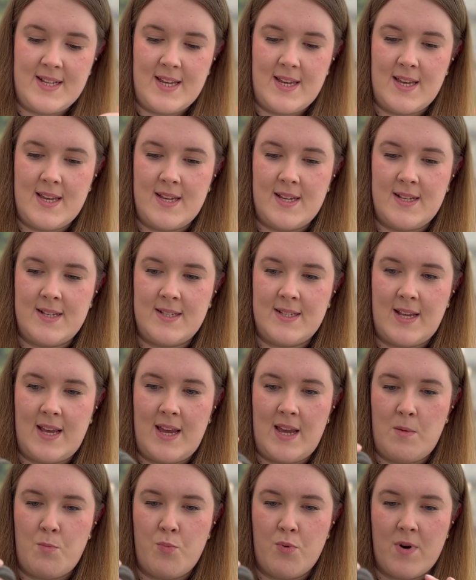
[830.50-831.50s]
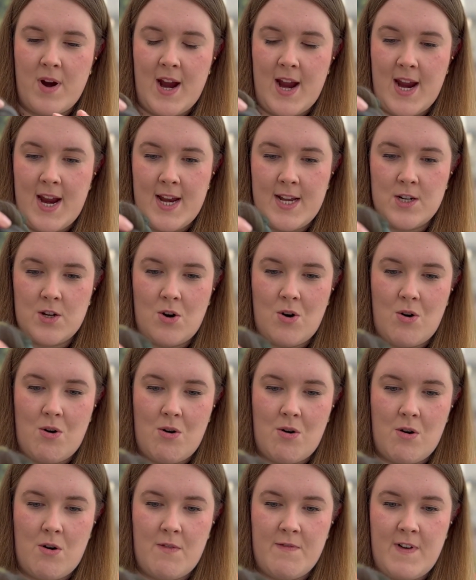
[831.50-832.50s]
is a braid
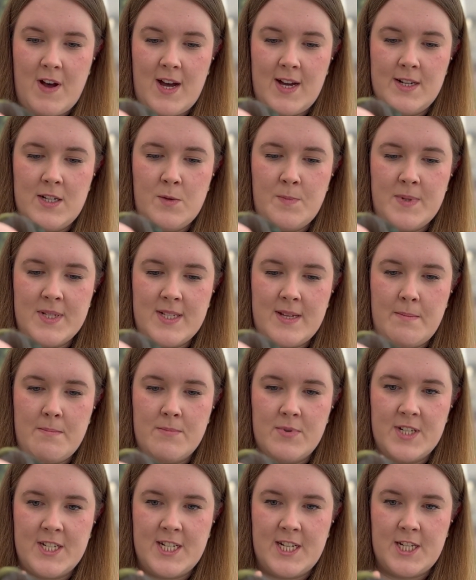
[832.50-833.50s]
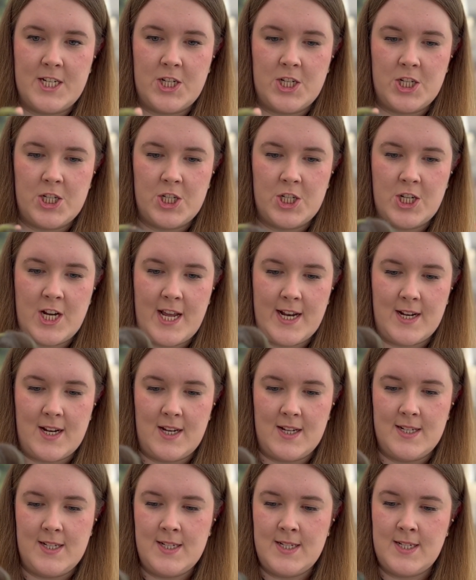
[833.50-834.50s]
of 100% British
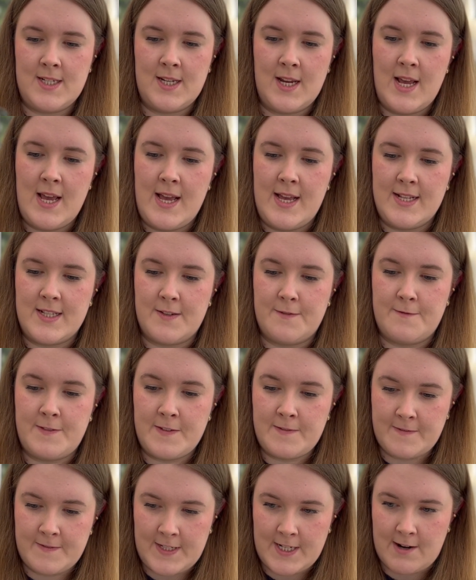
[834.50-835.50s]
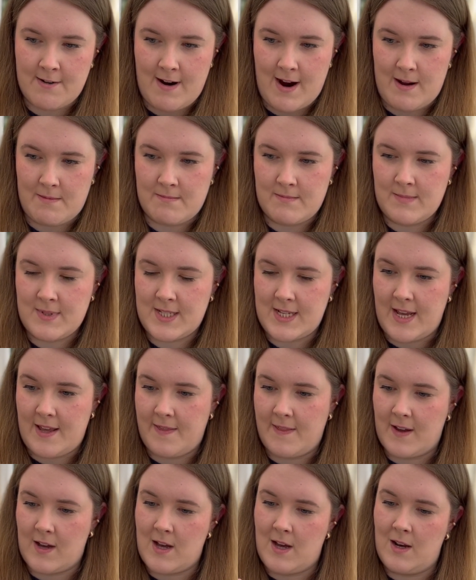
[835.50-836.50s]
Shetland. It's 50 grams and
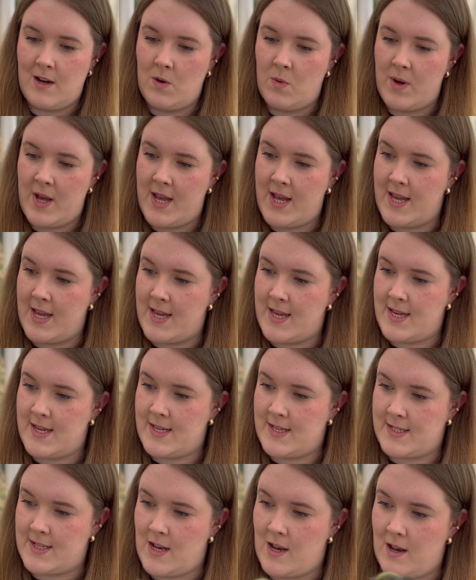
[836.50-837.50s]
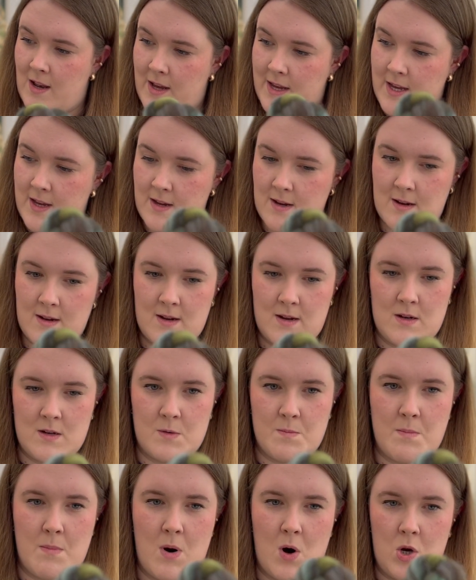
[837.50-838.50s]
the colourway is Lichen and
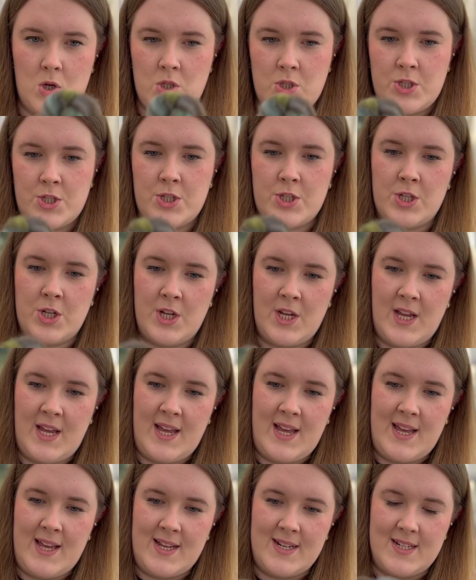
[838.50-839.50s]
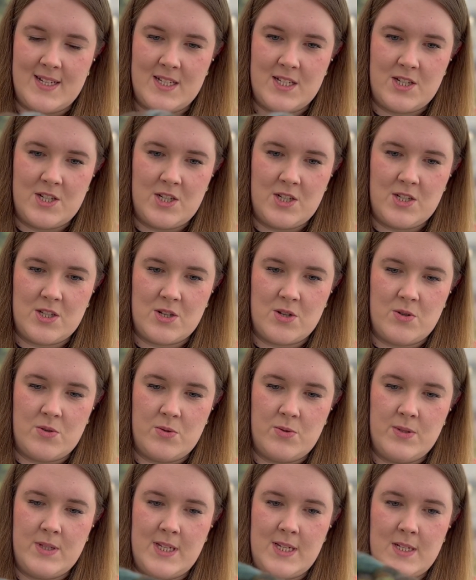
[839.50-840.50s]
Moss. It's just got
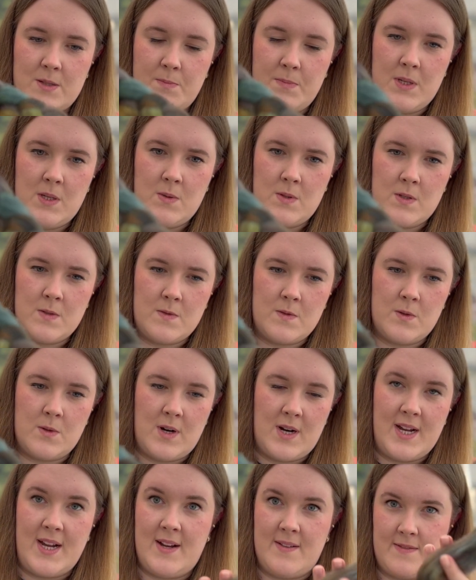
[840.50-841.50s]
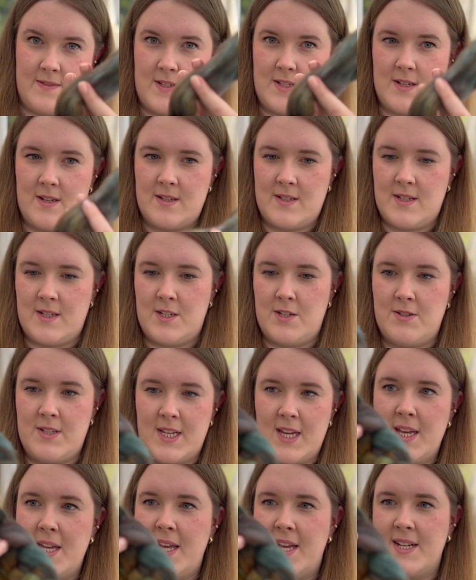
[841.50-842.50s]
all these beautiful, I have started using
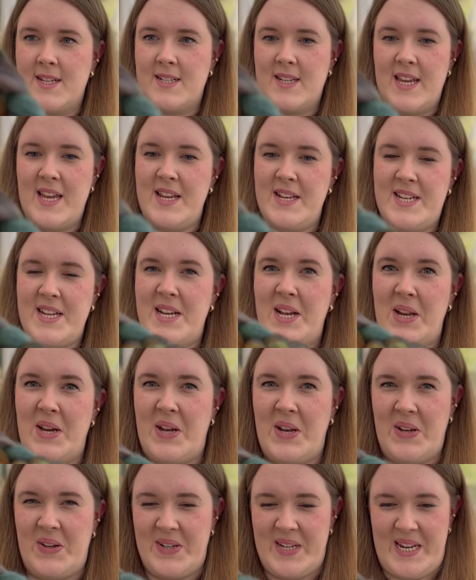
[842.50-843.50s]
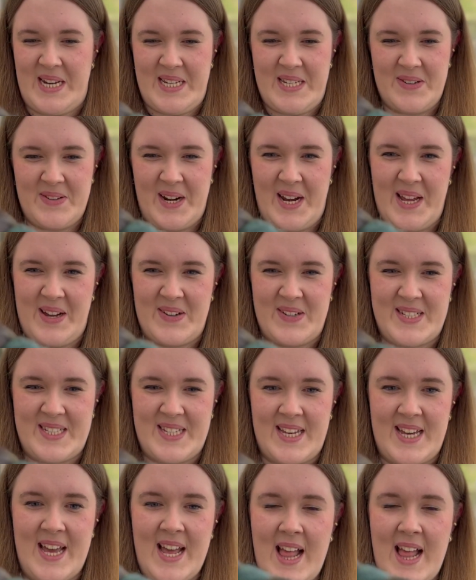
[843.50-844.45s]
it. It did look a lot neater when I got it.